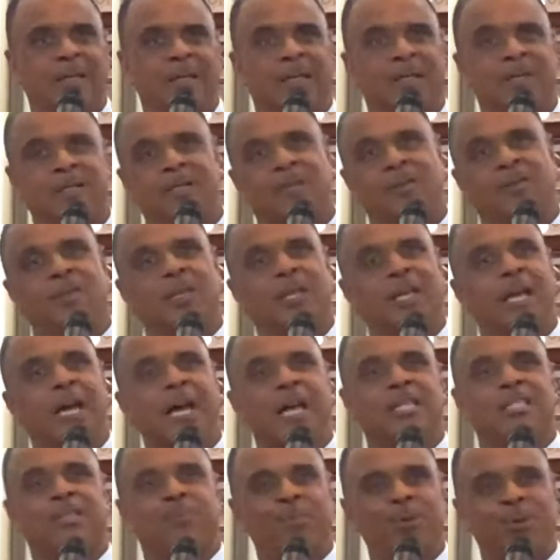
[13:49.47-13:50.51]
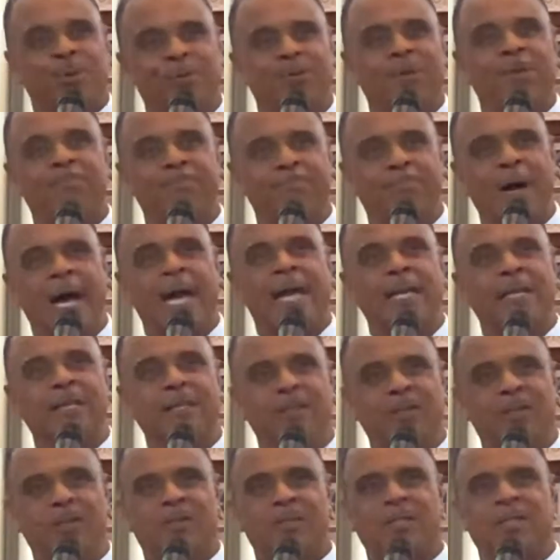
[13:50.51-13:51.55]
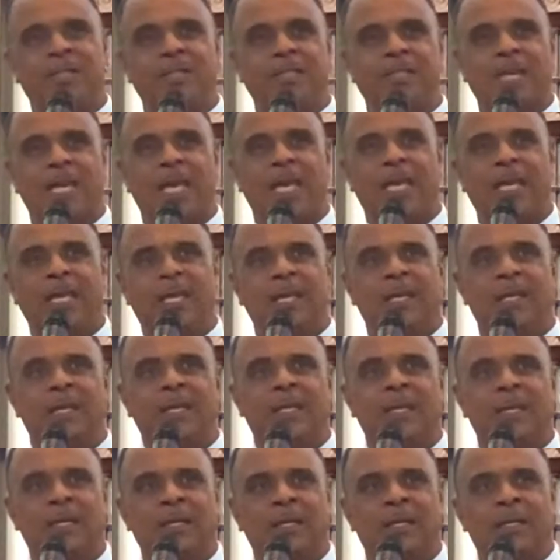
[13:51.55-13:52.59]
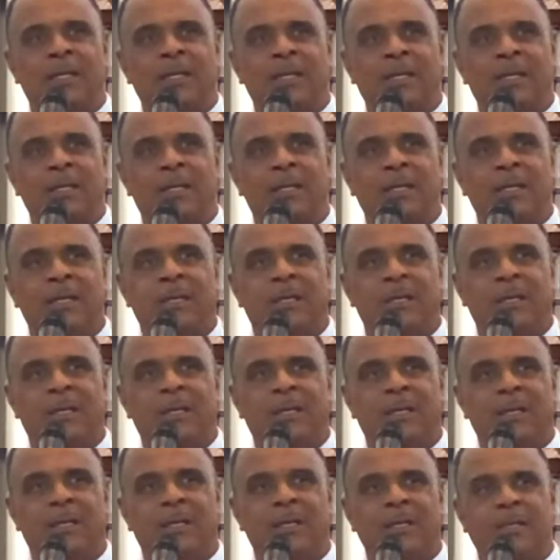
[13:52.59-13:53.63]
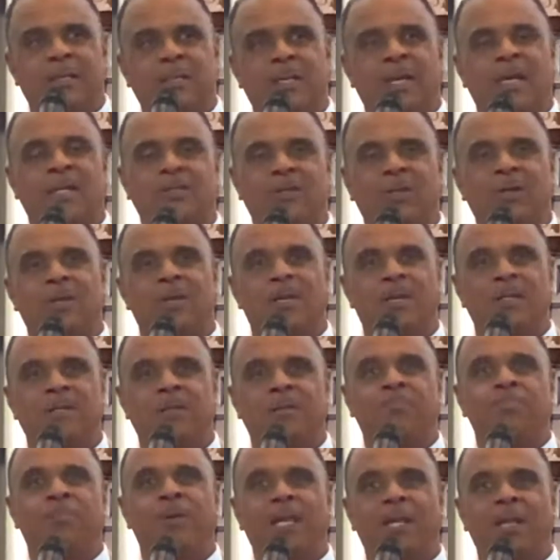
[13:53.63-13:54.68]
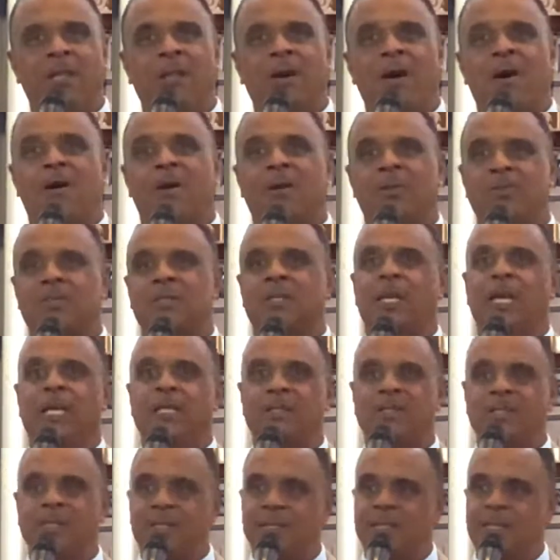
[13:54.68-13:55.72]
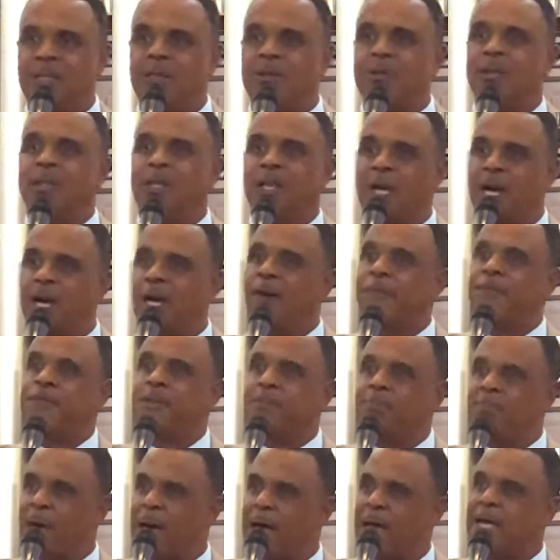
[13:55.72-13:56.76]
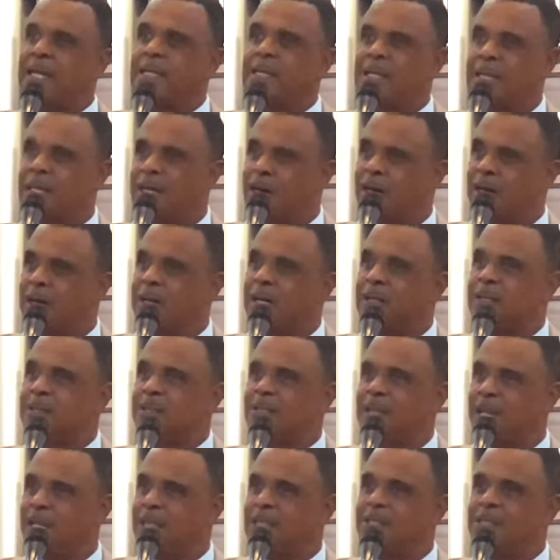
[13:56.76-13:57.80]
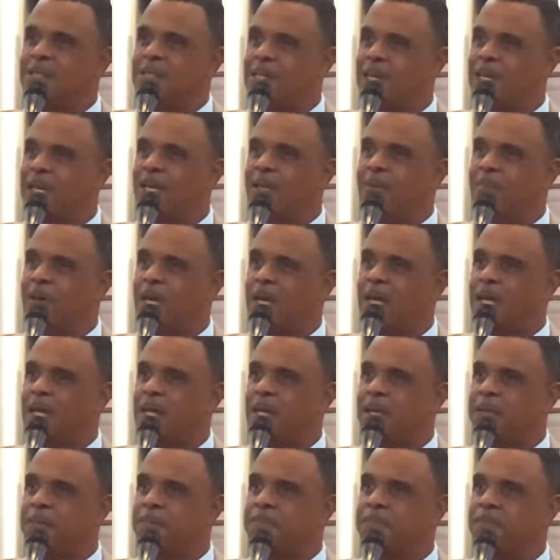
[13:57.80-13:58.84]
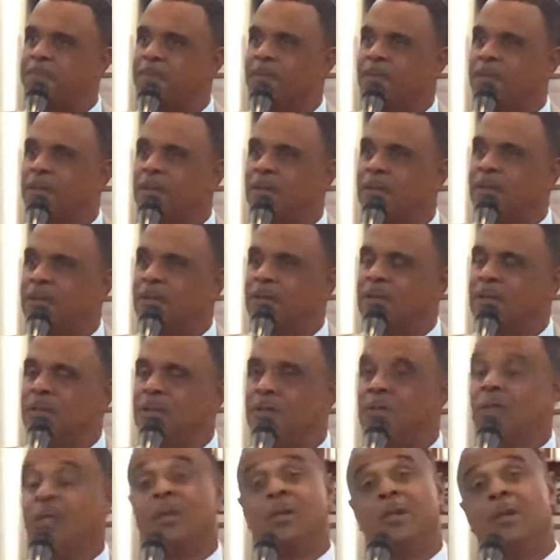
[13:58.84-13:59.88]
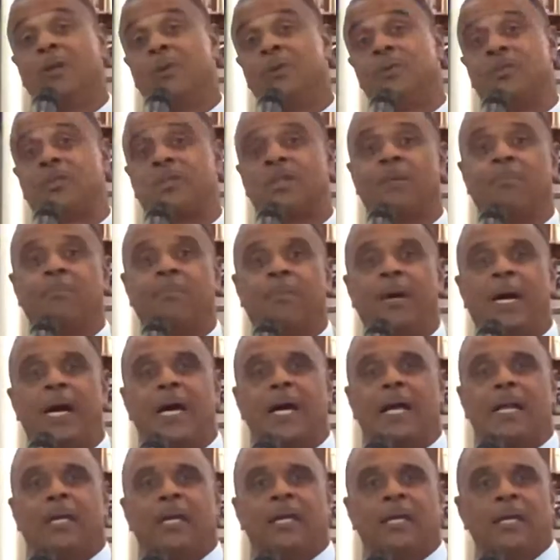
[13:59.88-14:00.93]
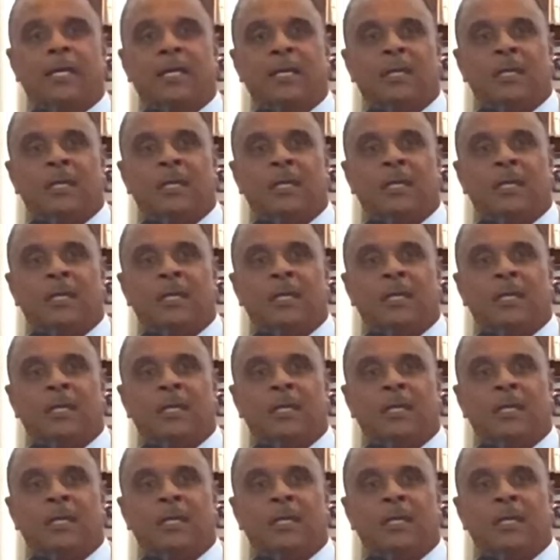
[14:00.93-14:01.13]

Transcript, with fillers: And so the gospel reminder today is that you can be lost and still loved by God. Can you say amen? amen. Do you know somebody?